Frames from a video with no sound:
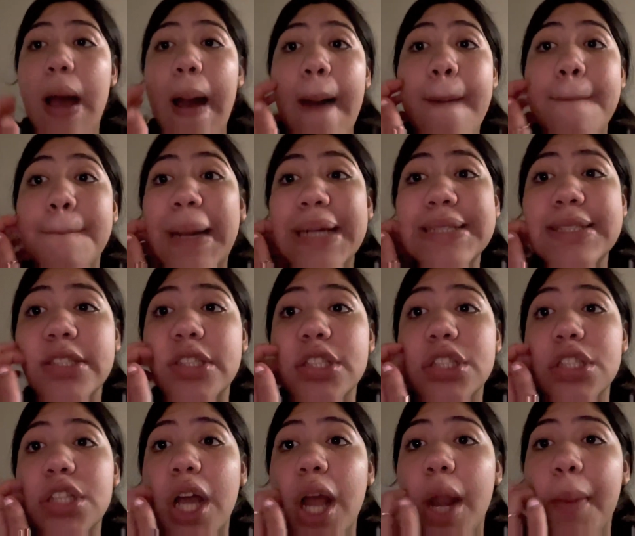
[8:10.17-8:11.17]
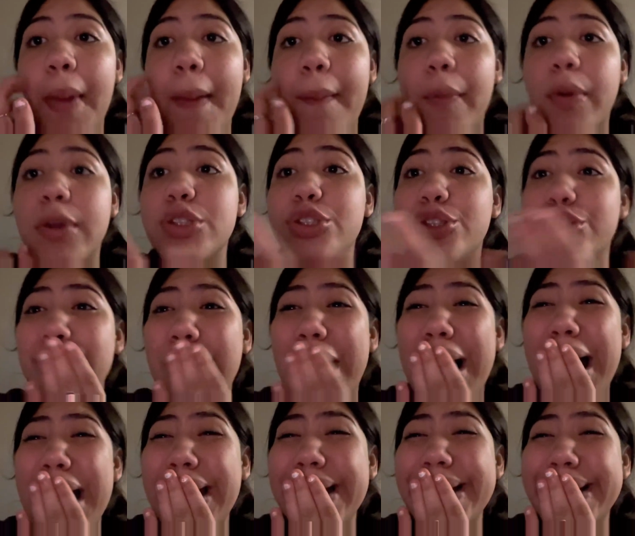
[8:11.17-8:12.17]
My sister's not gonna be able to
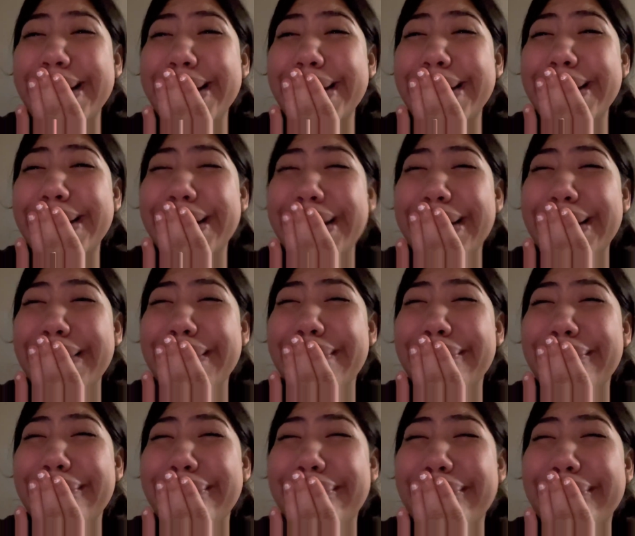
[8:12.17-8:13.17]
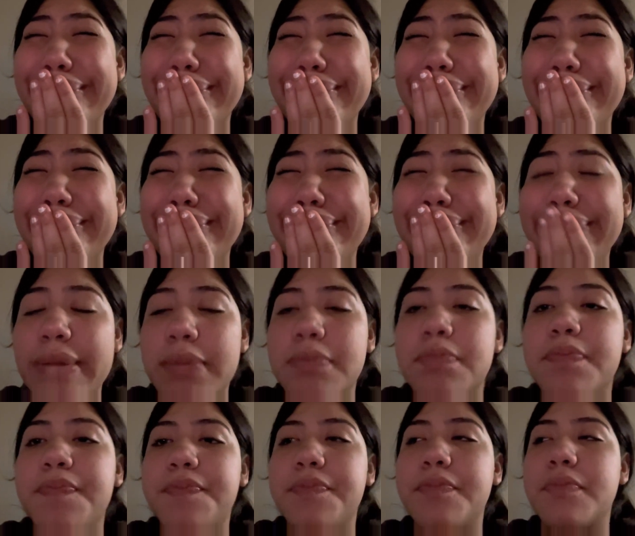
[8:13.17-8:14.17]
drive
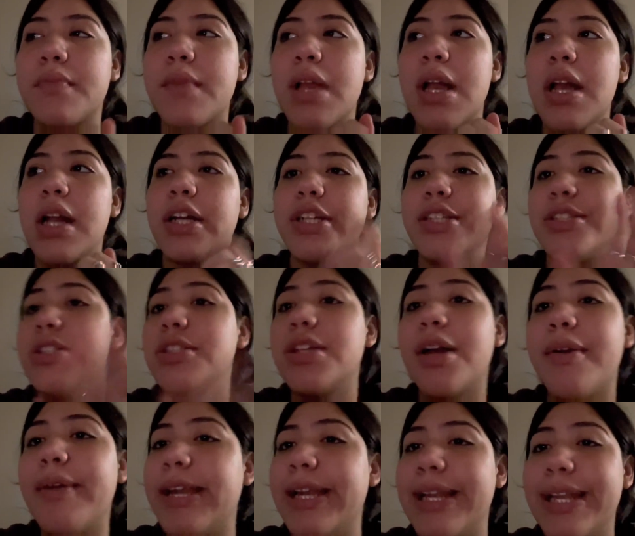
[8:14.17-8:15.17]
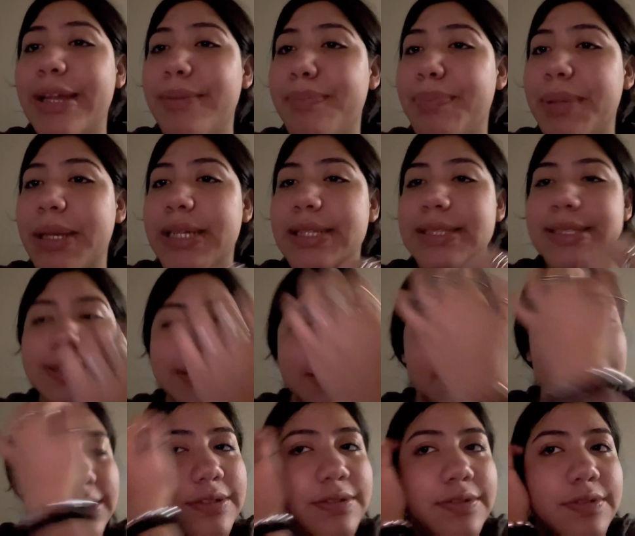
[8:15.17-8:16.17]
because she's already limping and
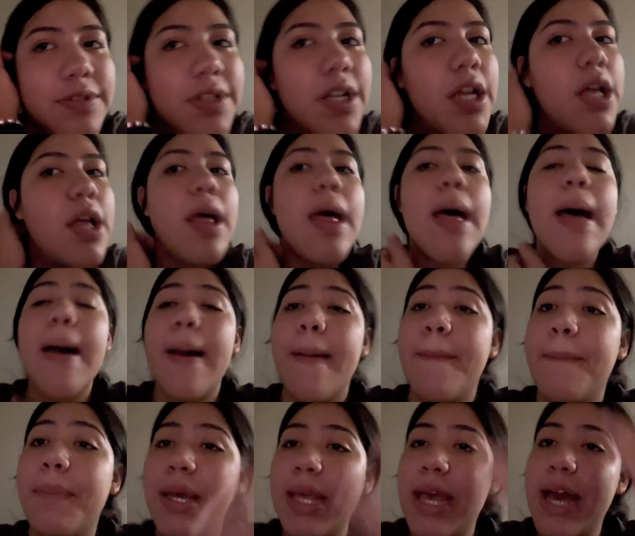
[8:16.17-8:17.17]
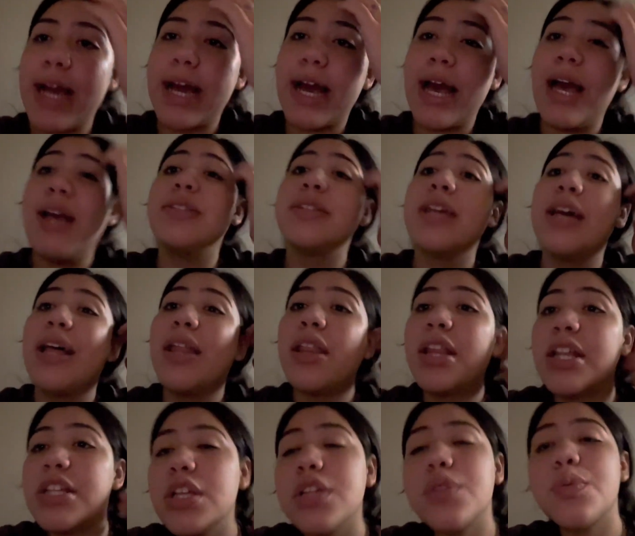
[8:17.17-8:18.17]
stuff. But yeah guys,
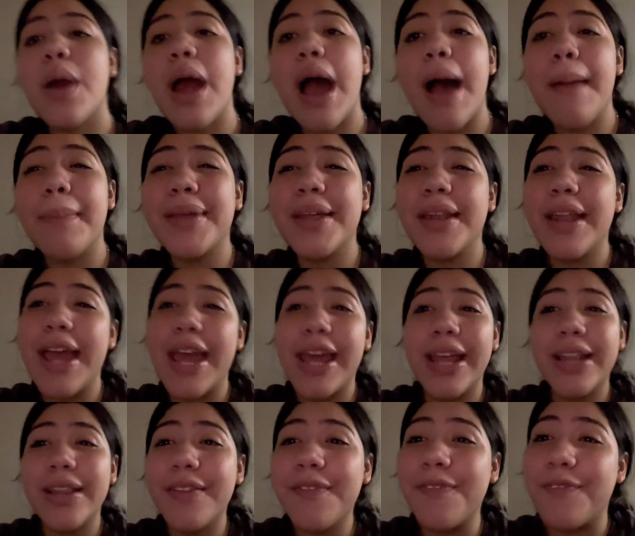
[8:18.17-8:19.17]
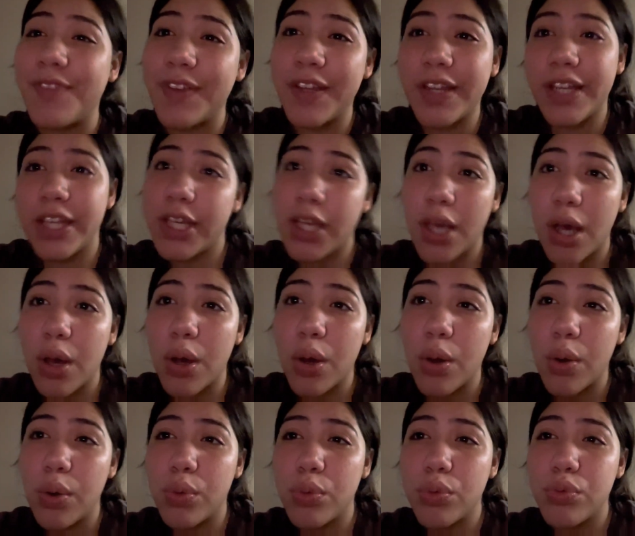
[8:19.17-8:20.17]
this is where I'm gonna end the
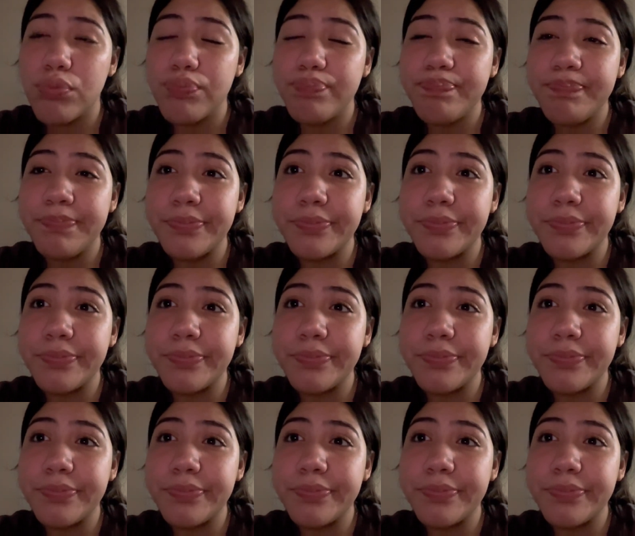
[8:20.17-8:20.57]
video.